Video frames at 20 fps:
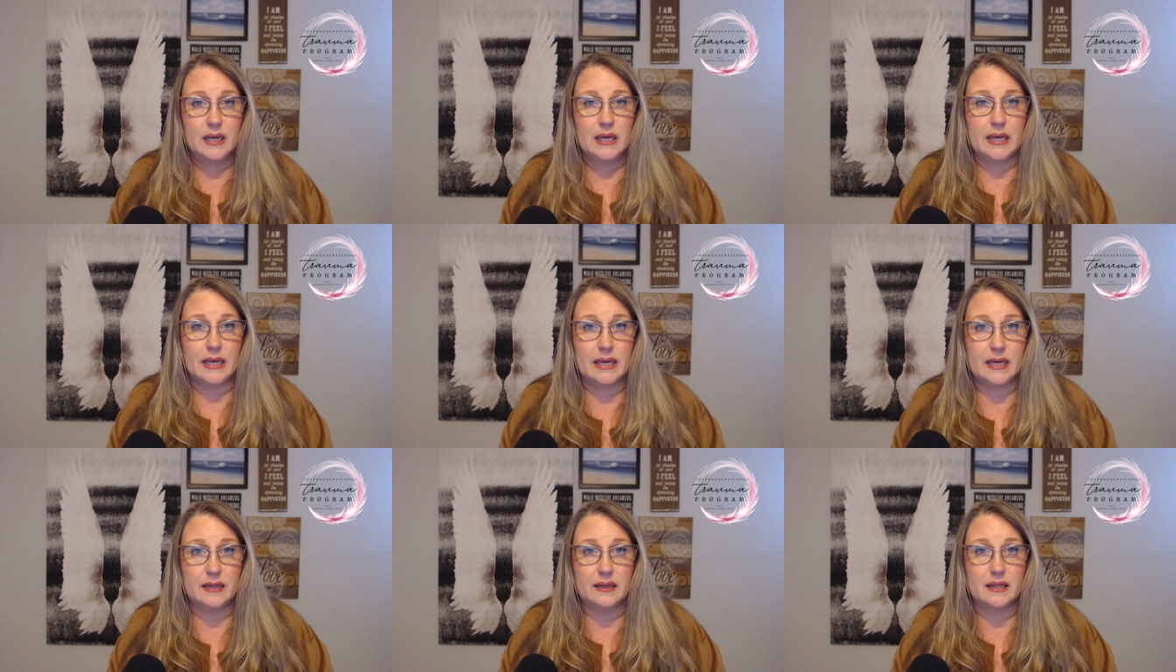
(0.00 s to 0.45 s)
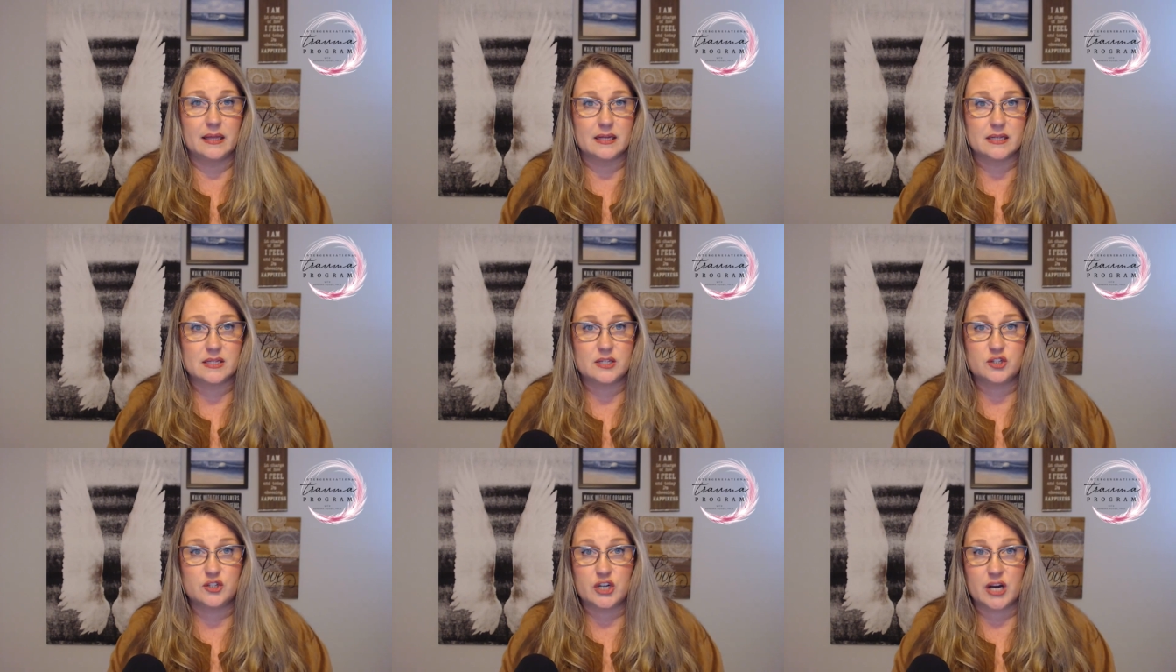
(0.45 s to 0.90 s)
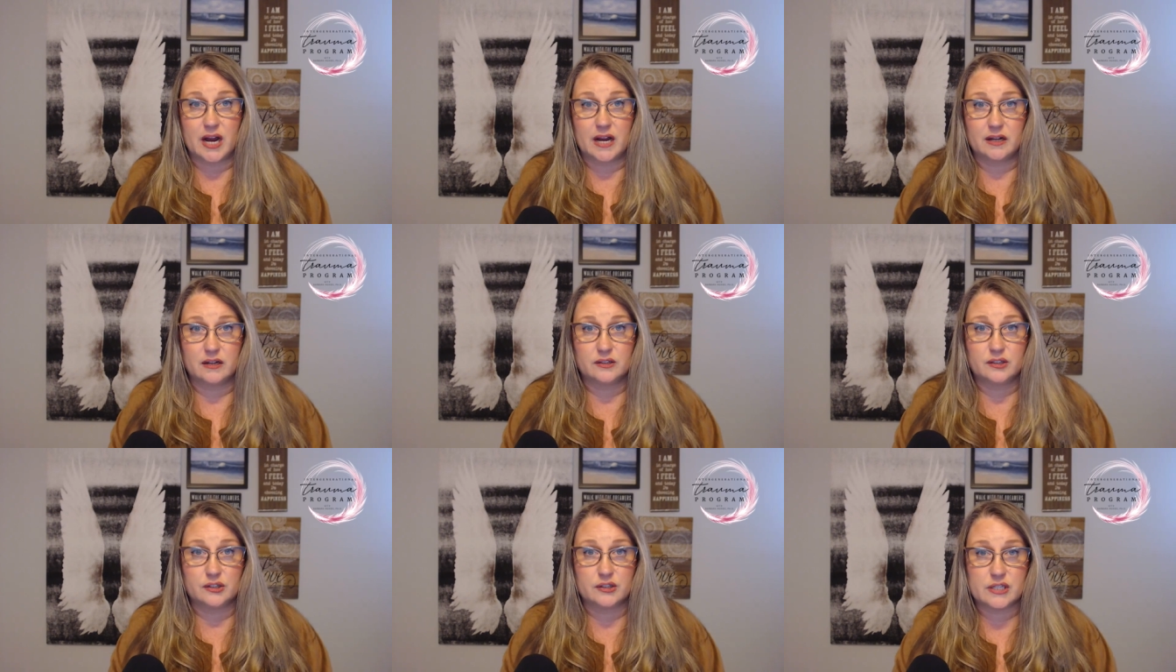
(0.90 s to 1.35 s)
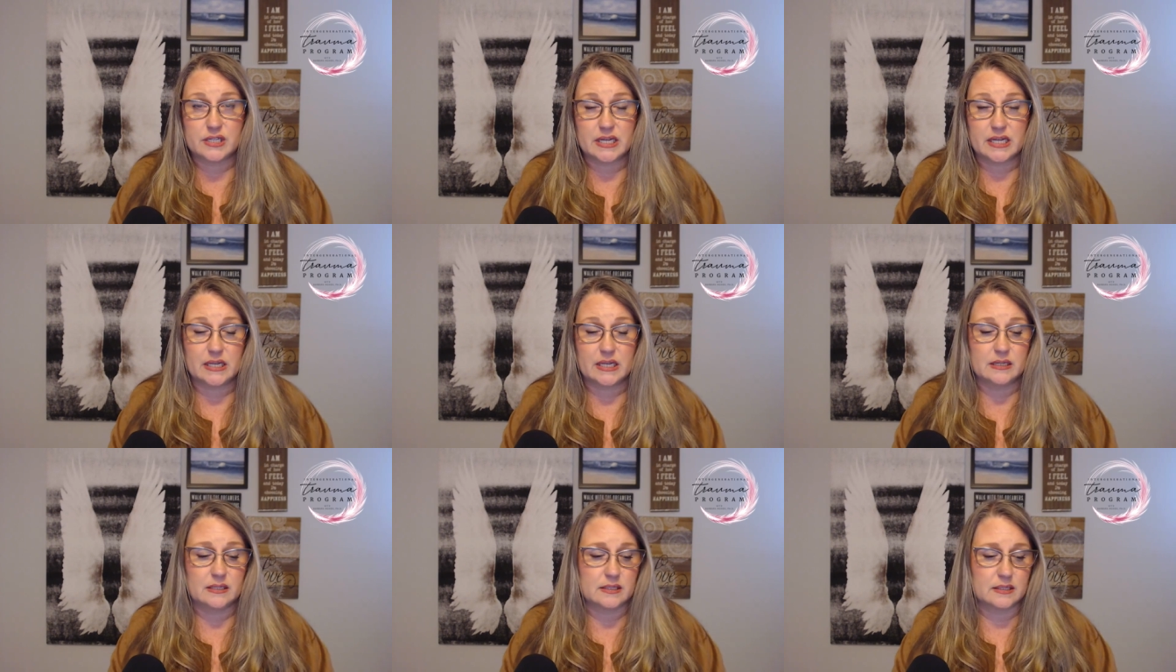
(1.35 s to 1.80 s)
in this child or
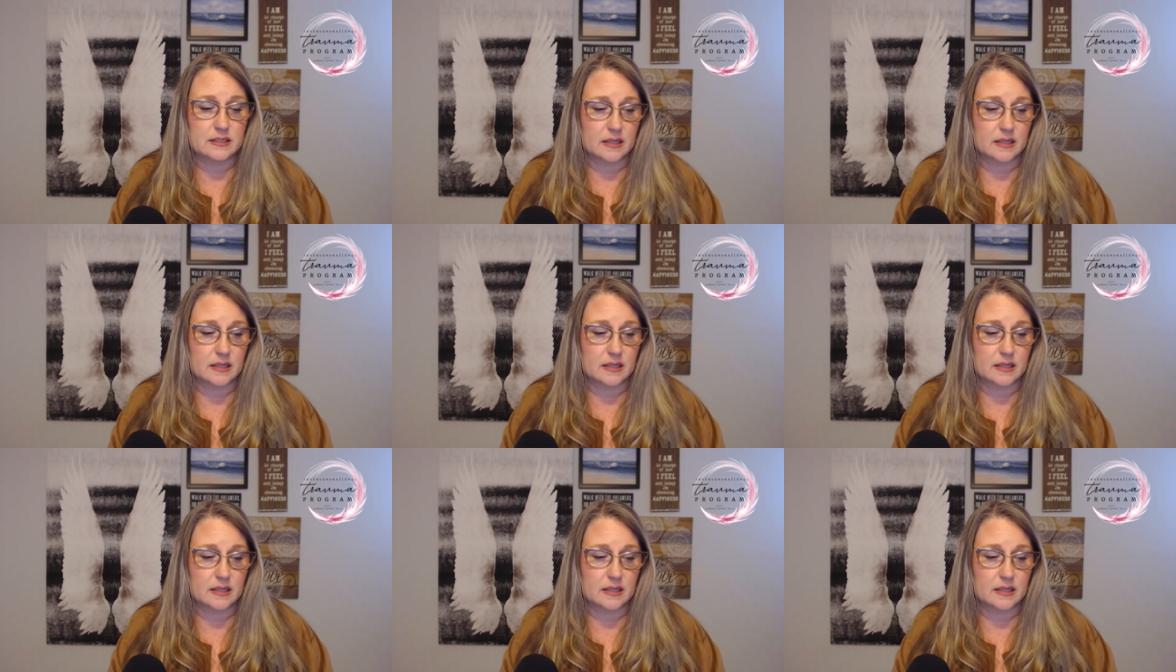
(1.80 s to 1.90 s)
teen's